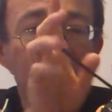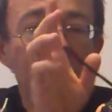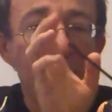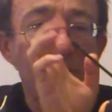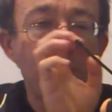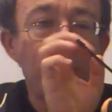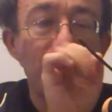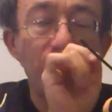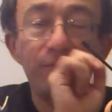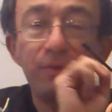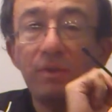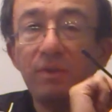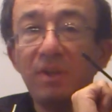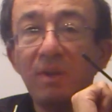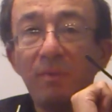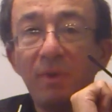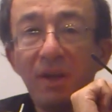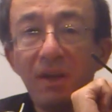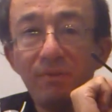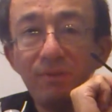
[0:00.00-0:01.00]
Both of them
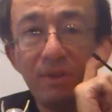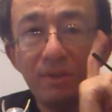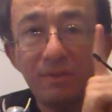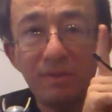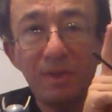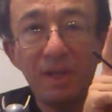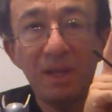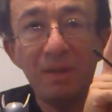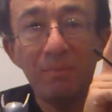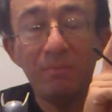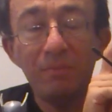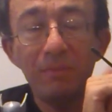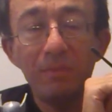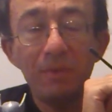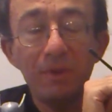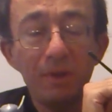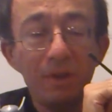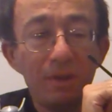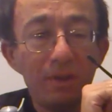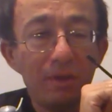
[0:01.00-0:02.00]
have the same
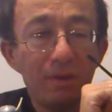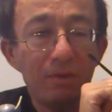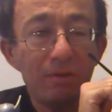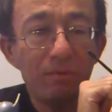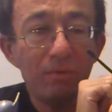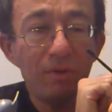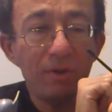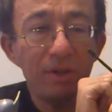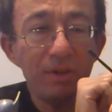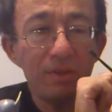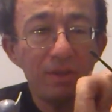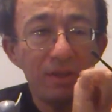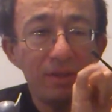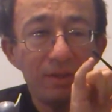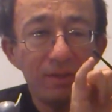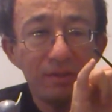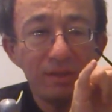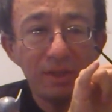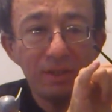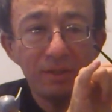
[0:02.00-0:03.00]
quality in the
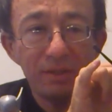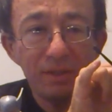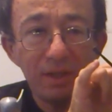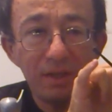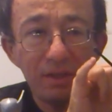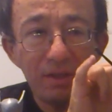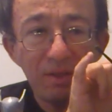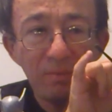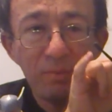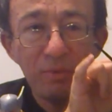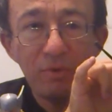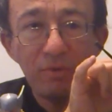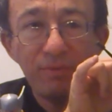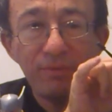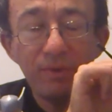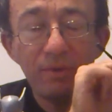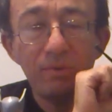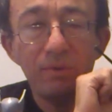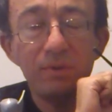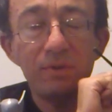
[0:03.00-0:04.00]
sense that they both
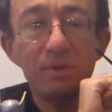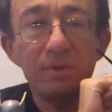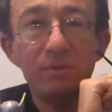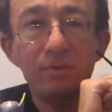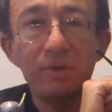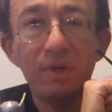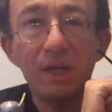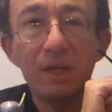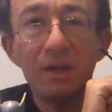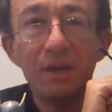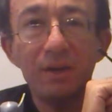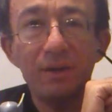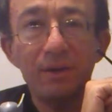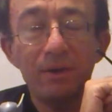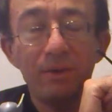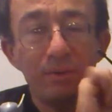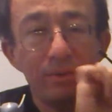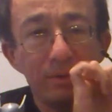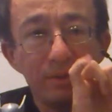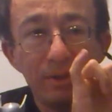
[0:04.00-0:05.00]
use trick
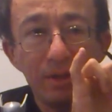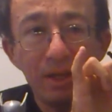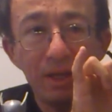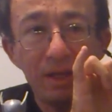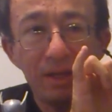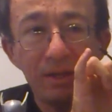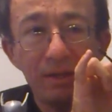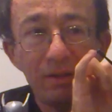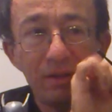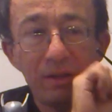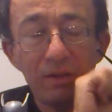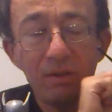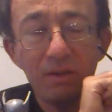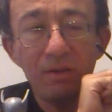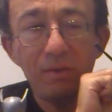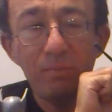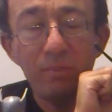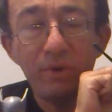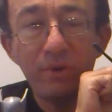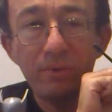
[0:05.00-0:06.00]
arrows and
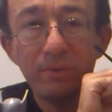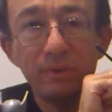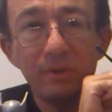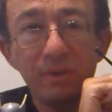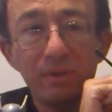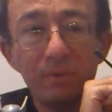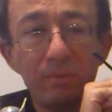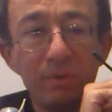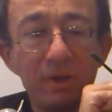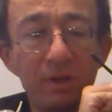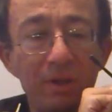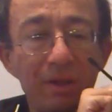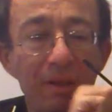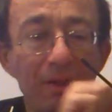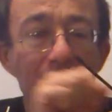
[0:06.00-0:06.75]
bows as well.